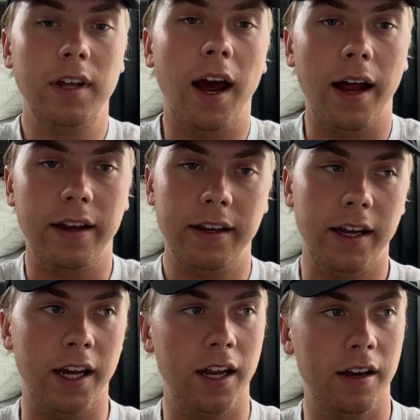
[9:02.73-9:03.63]
that
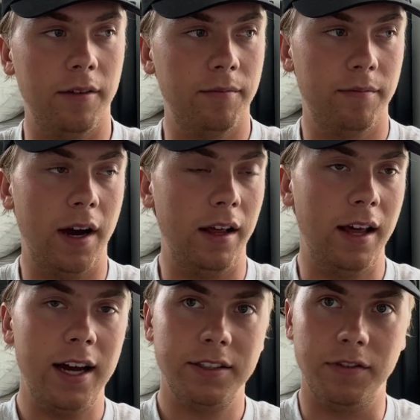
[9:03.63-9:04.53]
in my
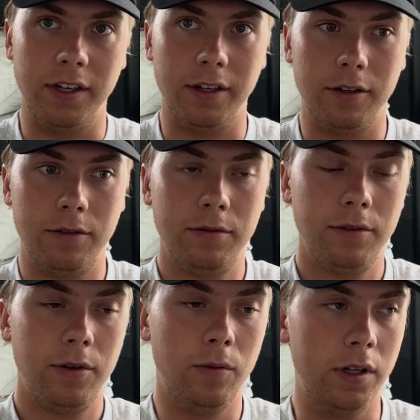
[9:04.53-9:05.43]
last video,
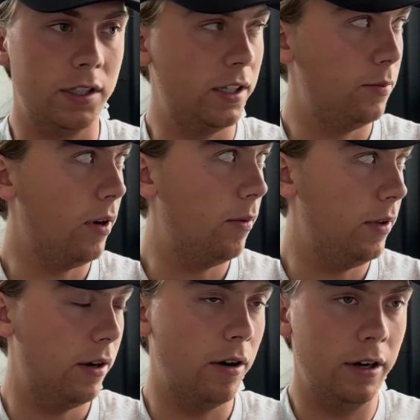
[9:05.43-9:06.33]
which has
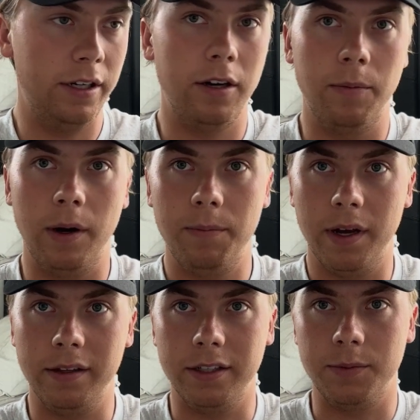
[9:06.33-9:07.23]
probably already come up
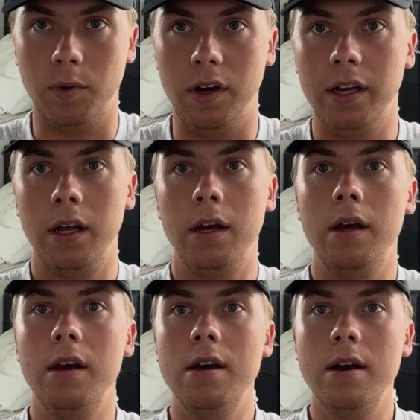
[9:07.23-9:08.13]
at this point,
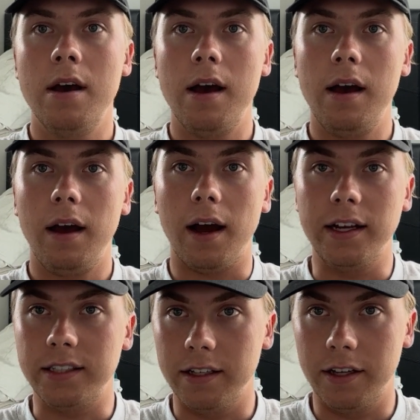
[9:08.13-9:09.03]

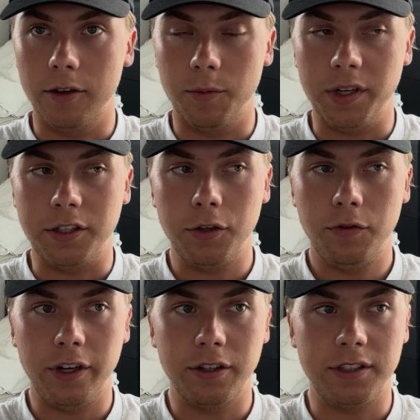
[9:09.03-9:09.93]
I said there would be two
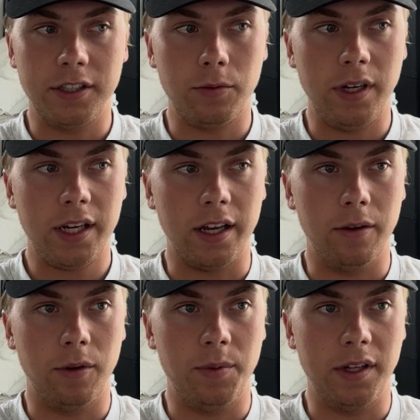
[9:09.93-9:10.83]
videos this week and
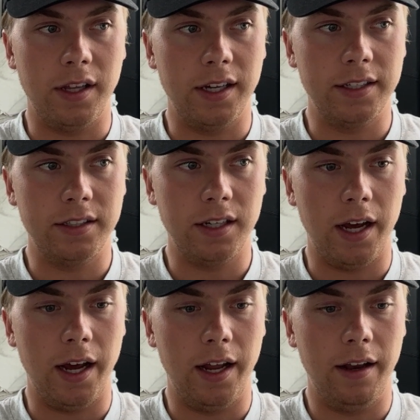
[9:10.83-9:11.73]
it would be this
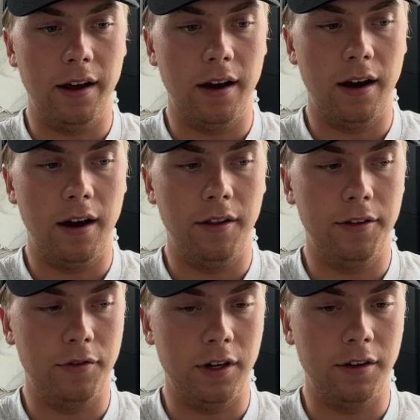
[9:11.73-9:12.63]
and uh,
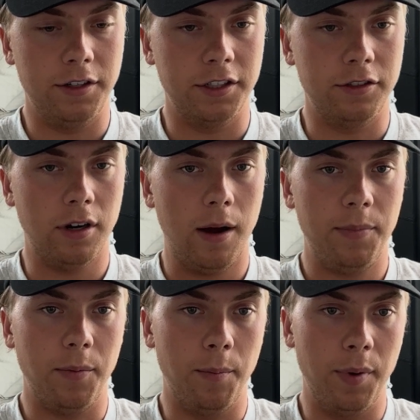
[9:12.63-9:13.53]
the video that just
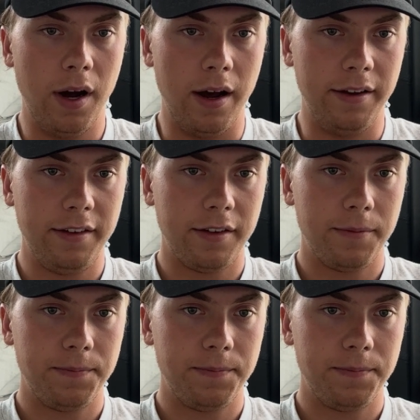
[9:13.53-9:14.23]
dropped, but